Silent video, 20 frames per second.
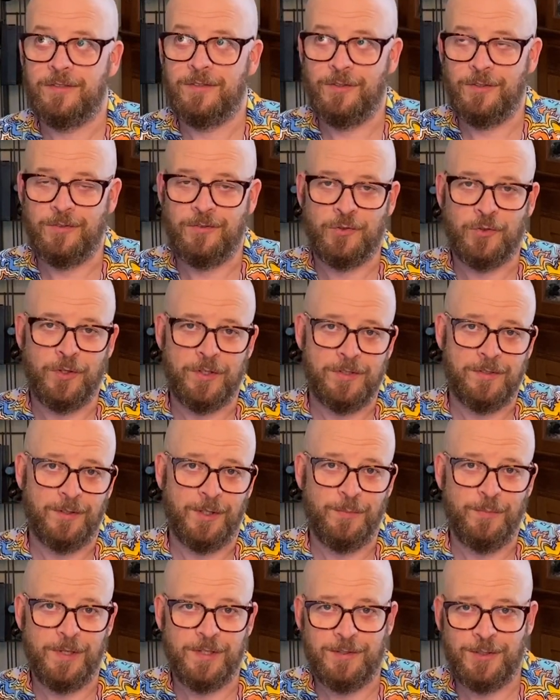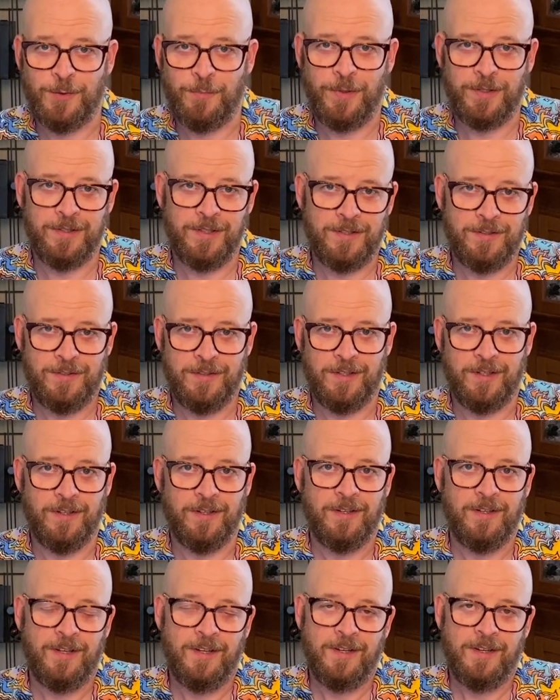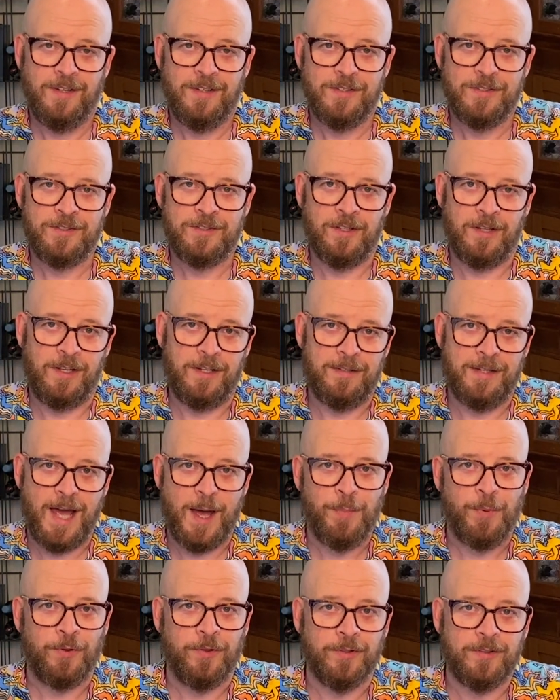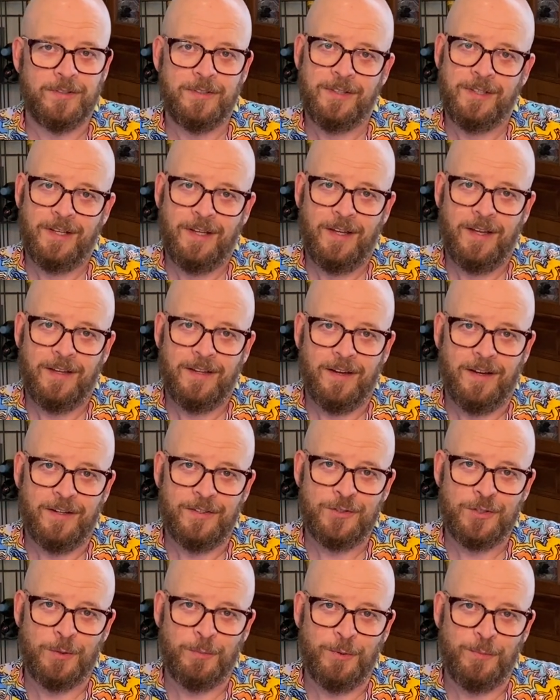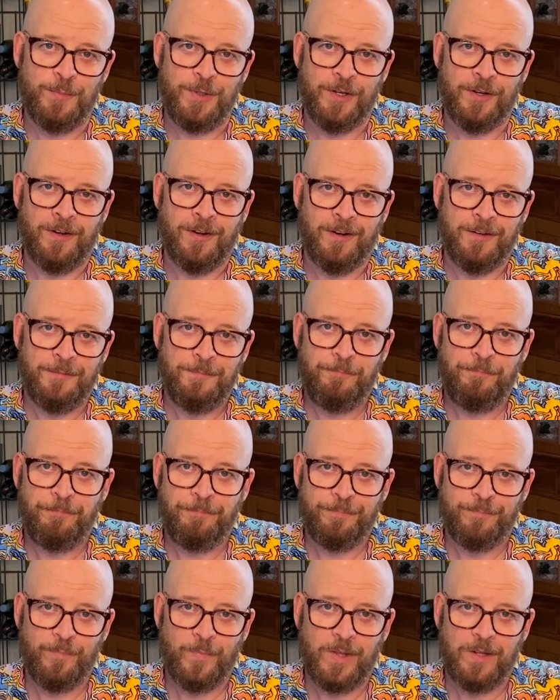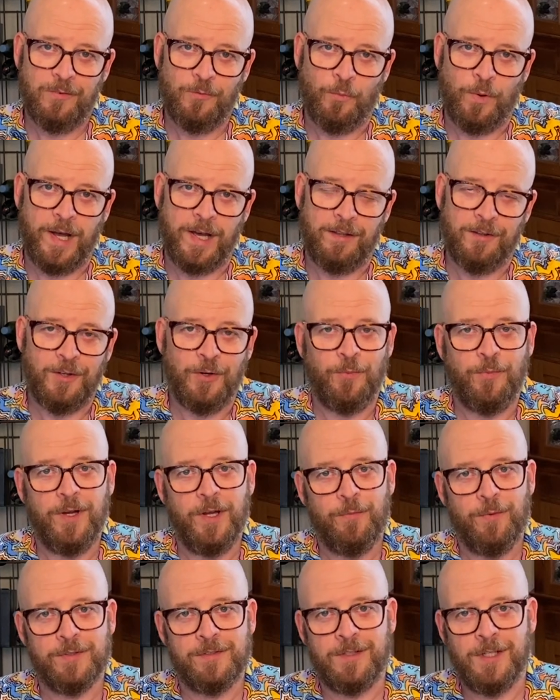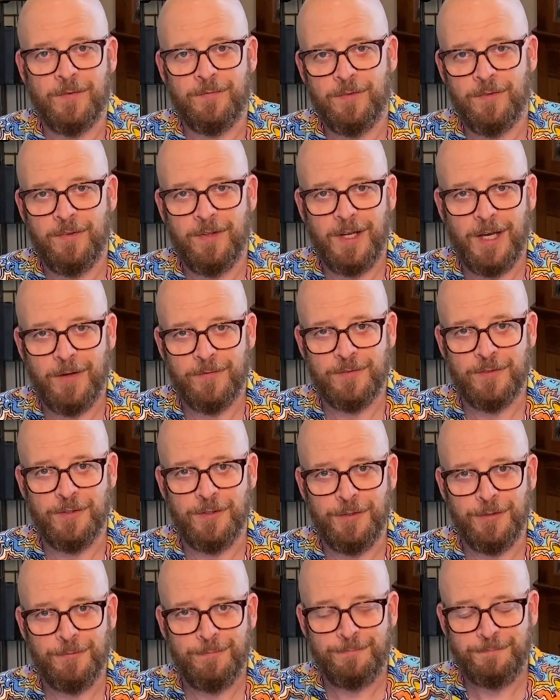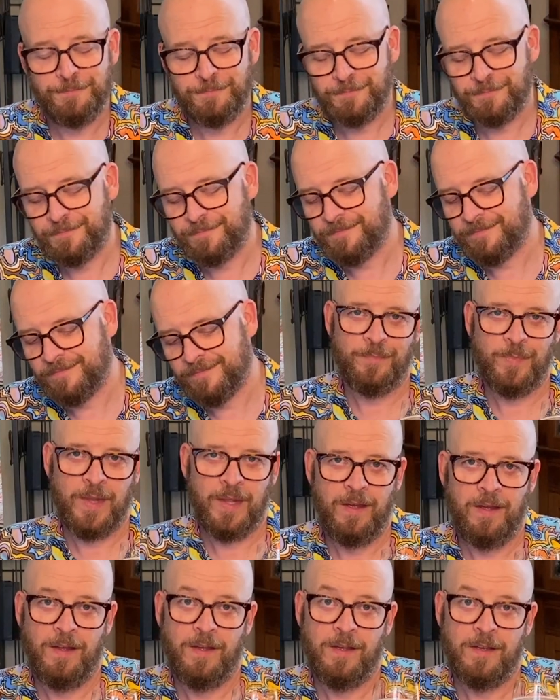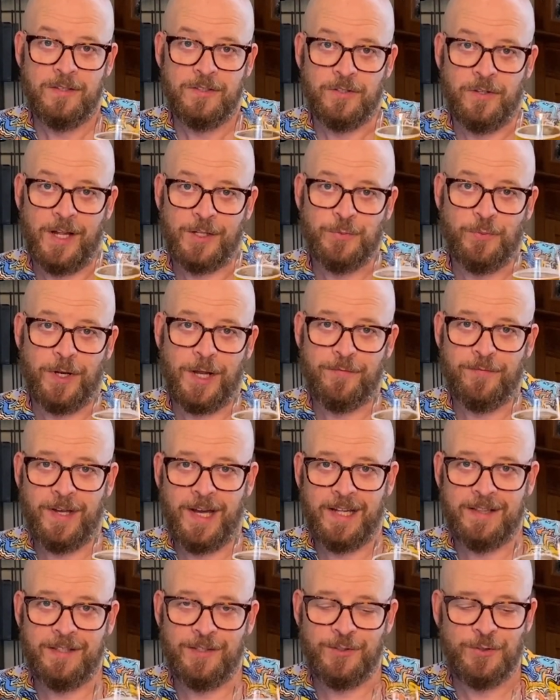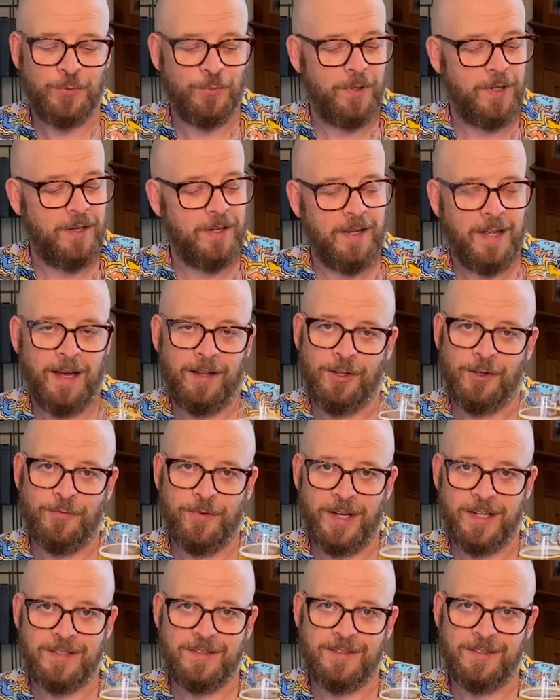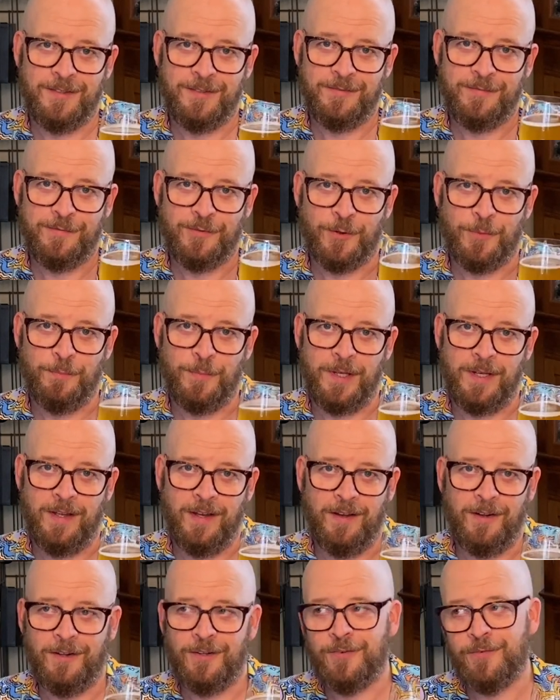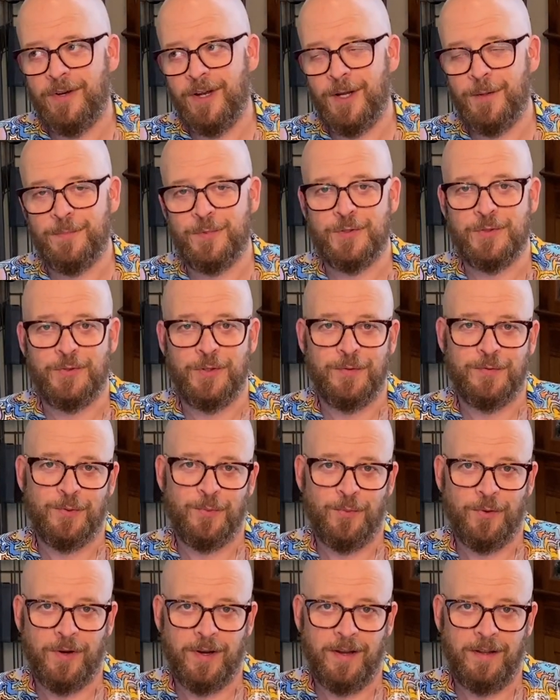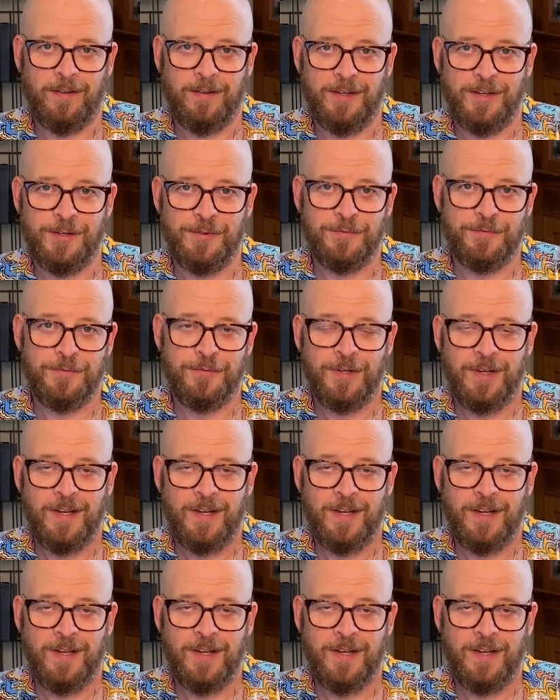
You'd traditionally be sipping this in a sunny, dappled German beer garden, whiling away what's left of the afternoon. So that's what I've got this week. Hella Weizen from Miel, right up the street from where I live.